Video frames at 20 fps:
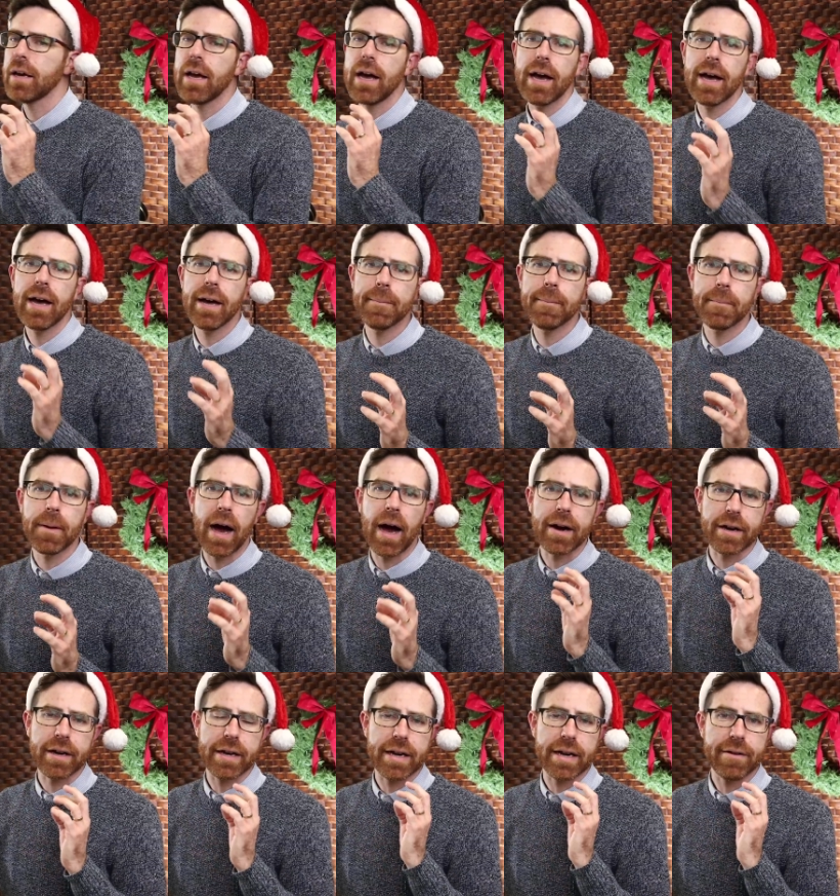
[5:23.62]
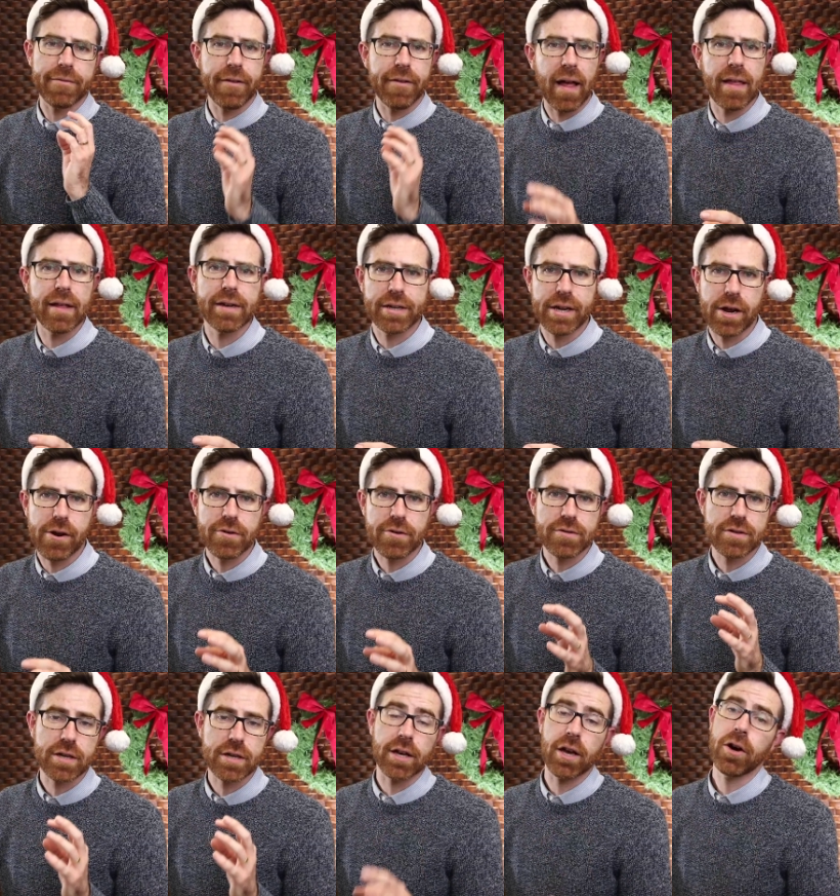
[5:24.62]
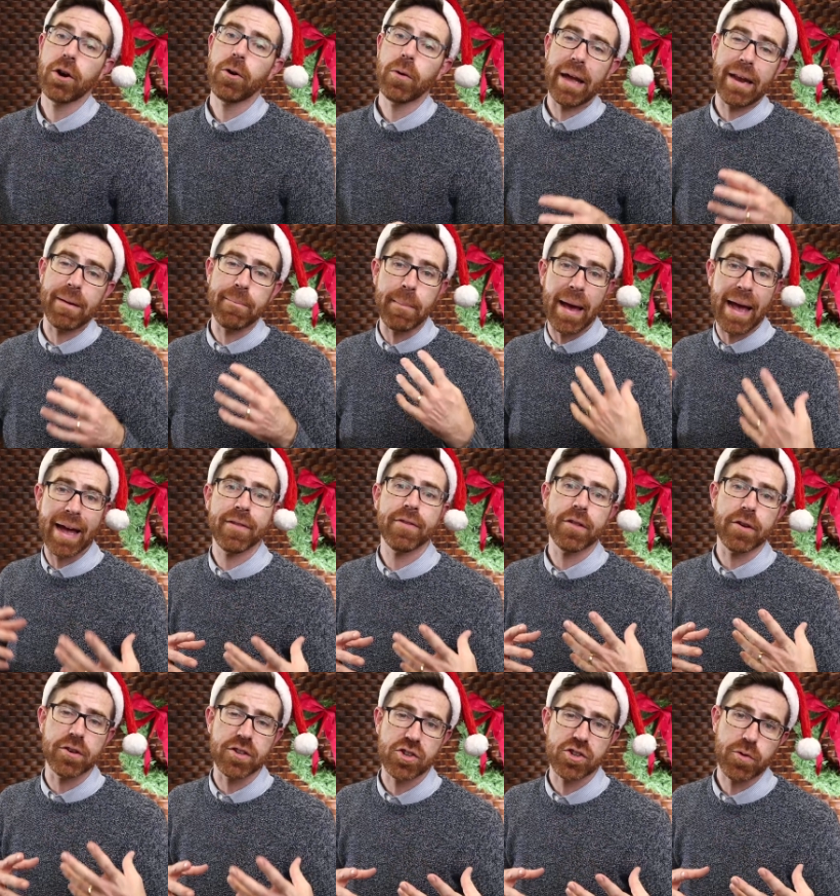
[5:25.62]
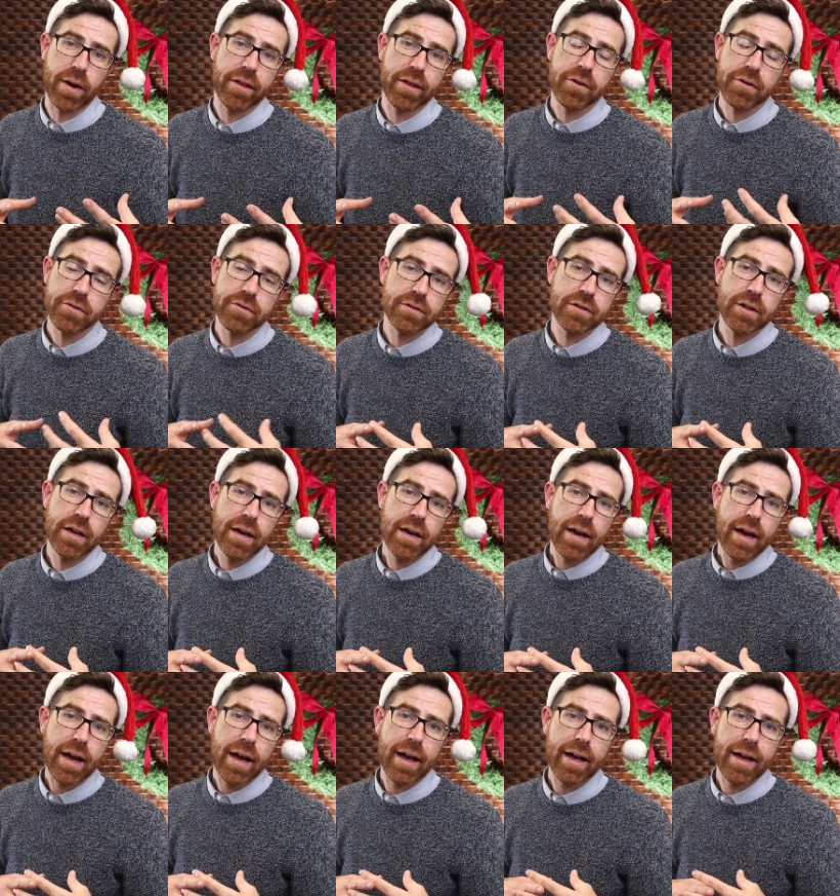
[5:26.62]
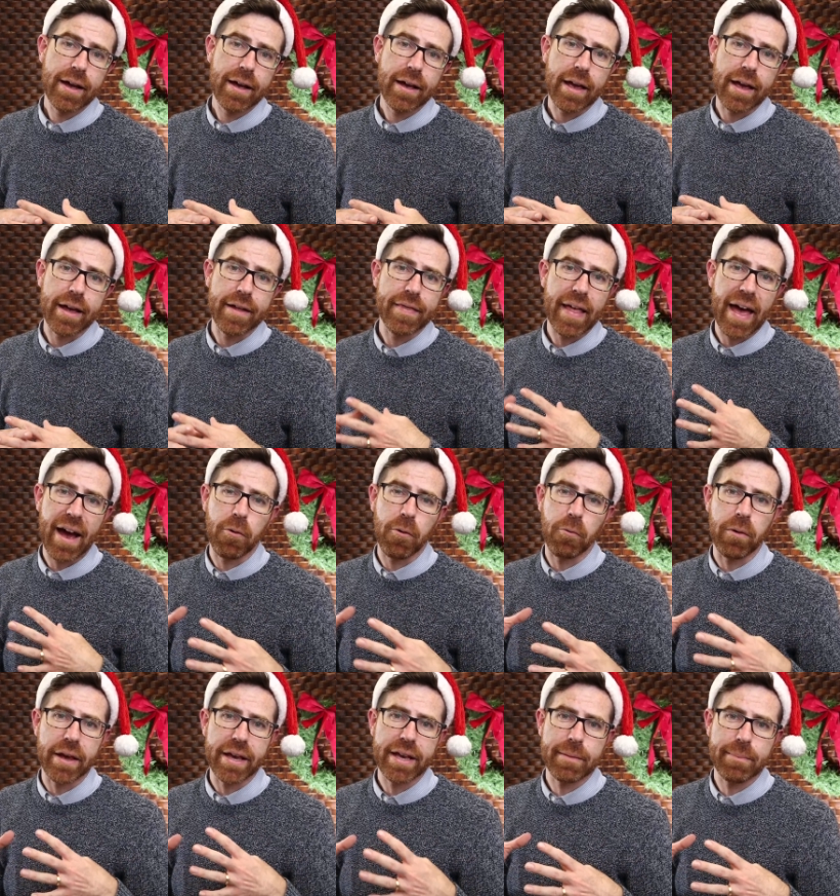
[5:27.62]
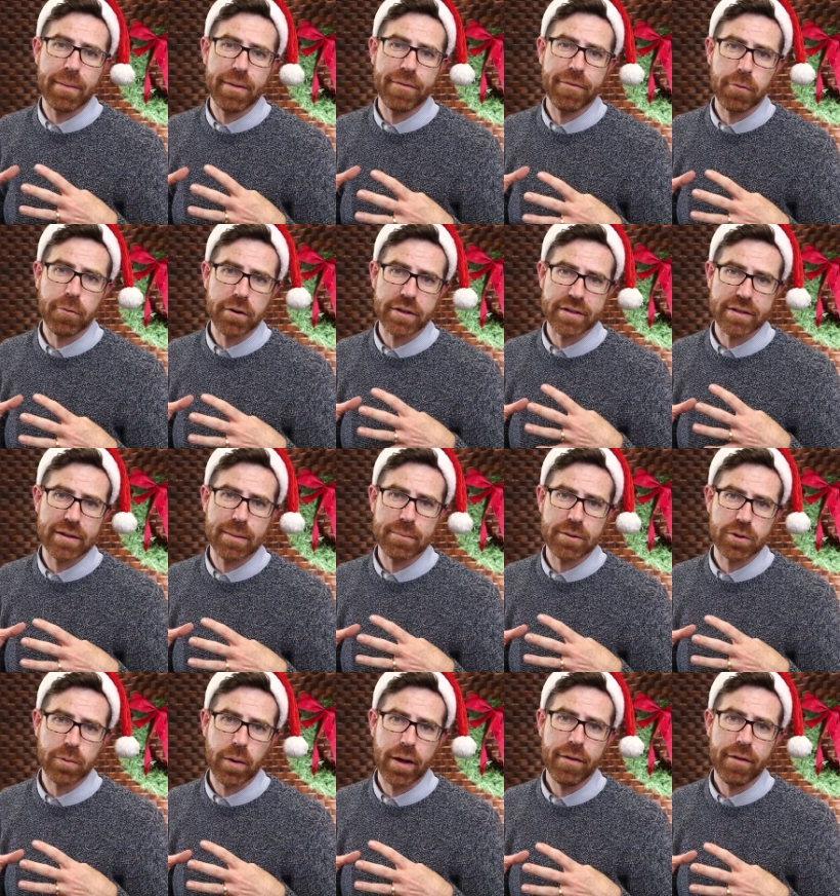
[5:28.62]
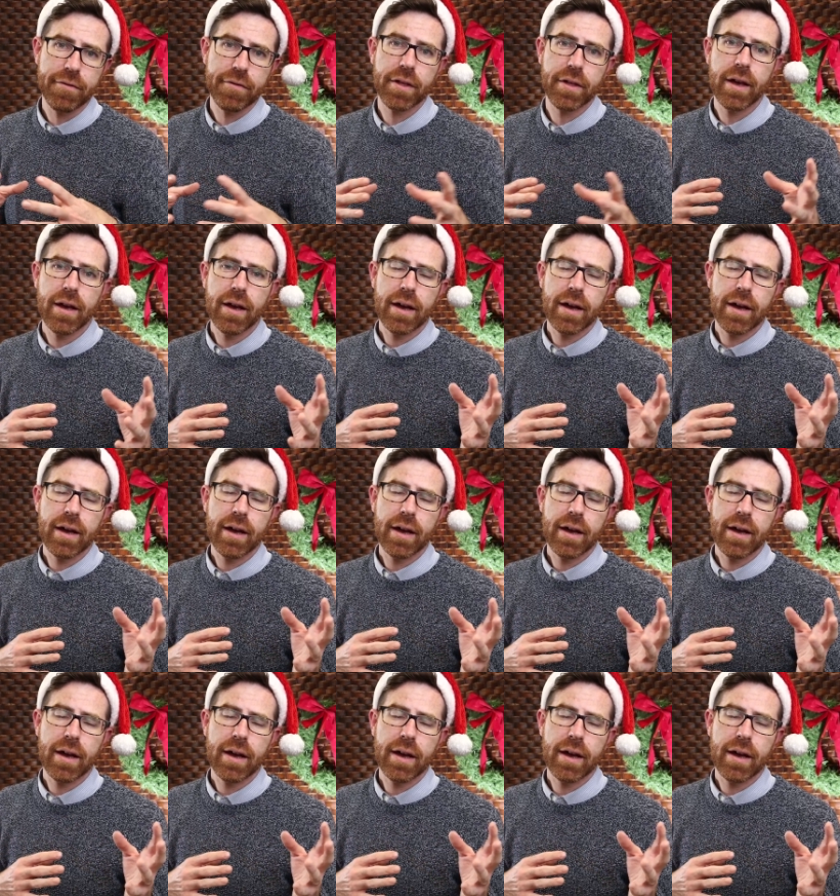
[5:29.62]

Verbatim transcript: Um, I'm going to need volunteers to go and man those trailers uh, in that week before December 12th.